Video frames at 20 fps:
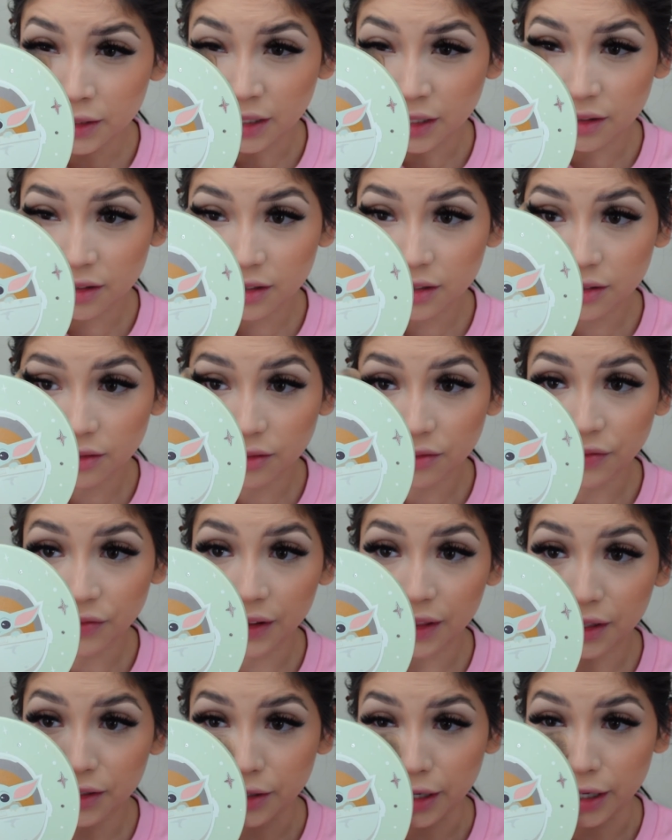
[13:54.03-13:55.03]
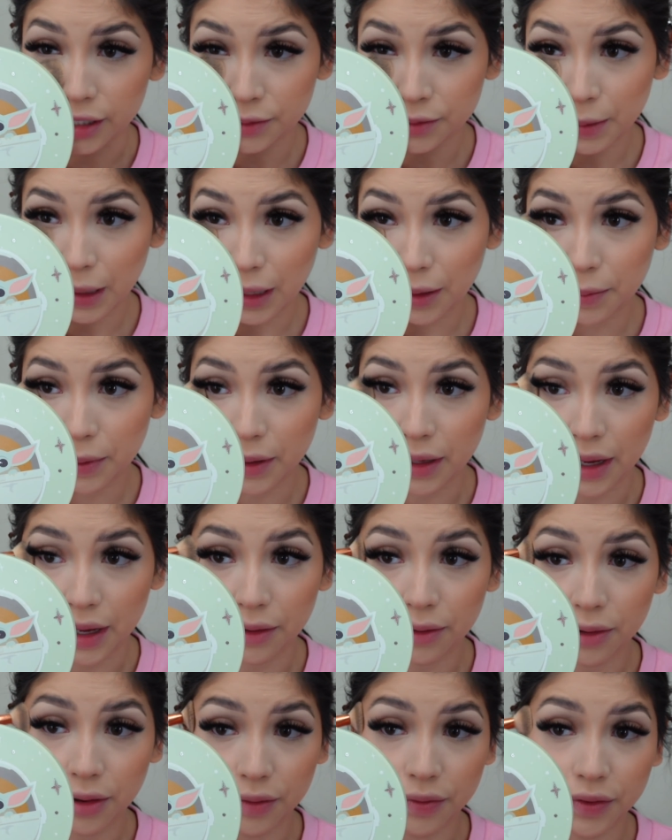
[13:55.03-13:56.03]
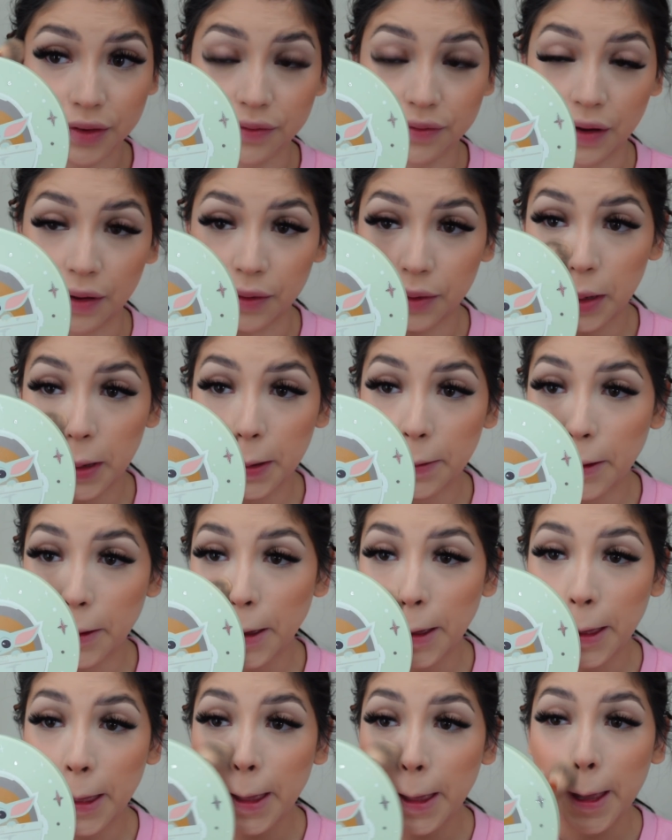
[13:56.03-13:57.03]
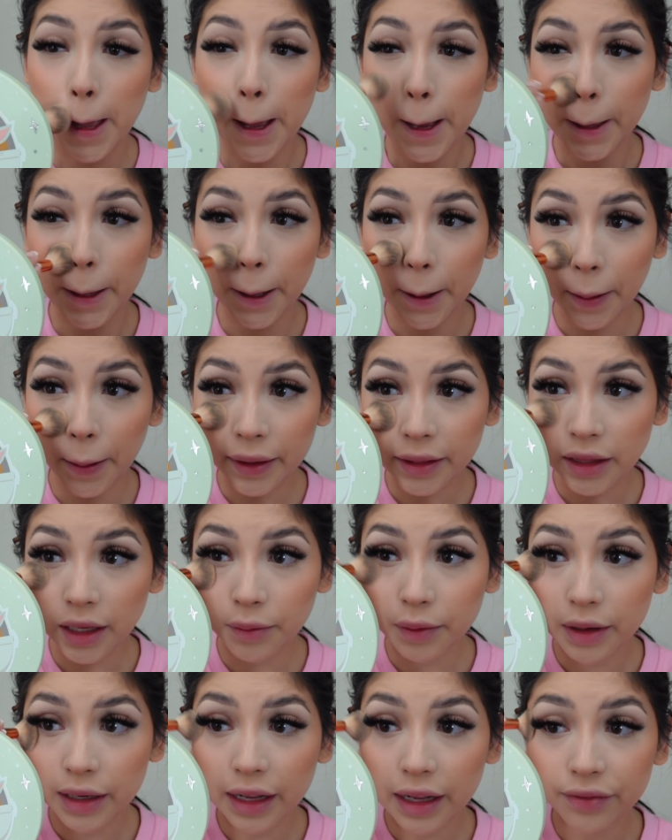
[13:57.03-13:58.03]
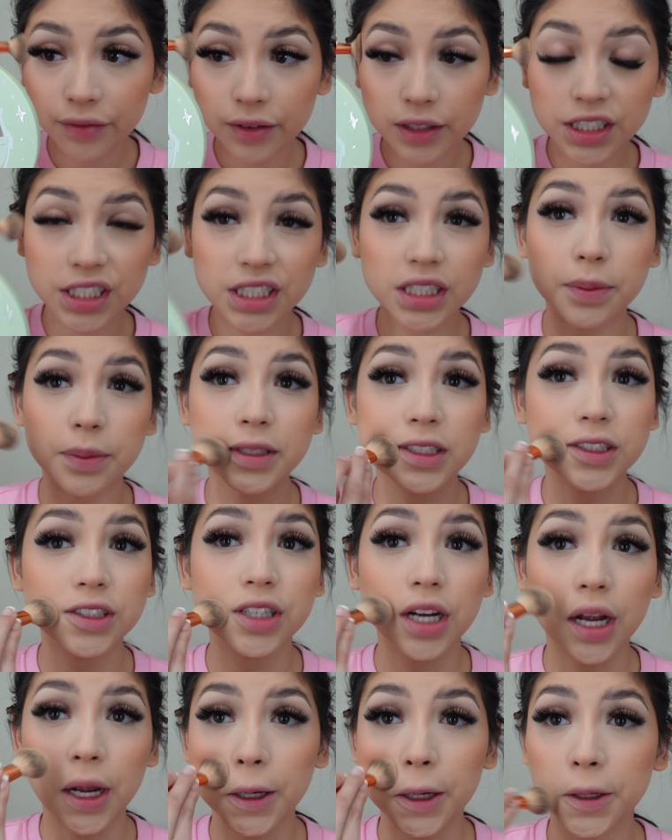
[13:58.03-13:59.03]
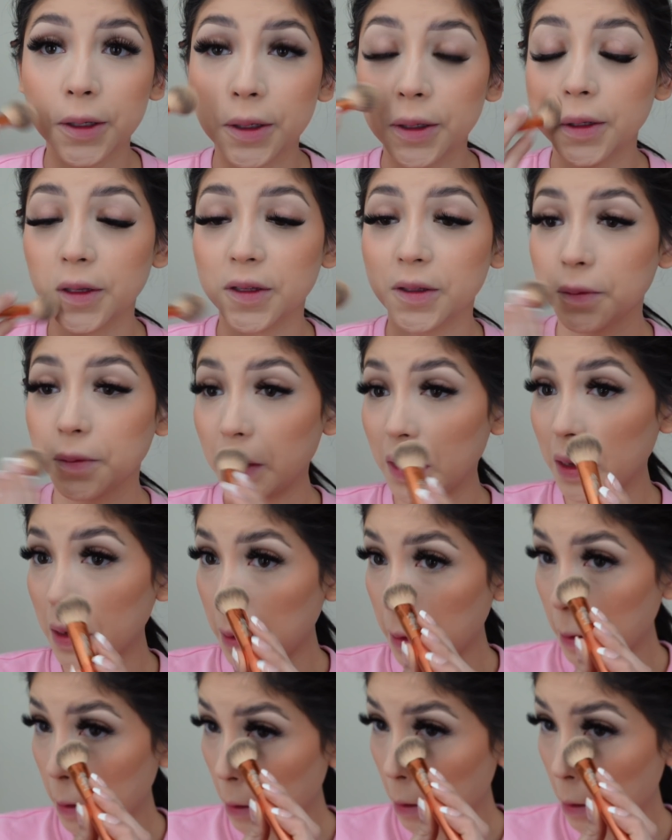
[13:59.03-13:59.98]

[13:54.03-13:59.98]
Daniel to go find the trash man, but I don't know if he found him. So I think we're left with just a bunch of trash this week.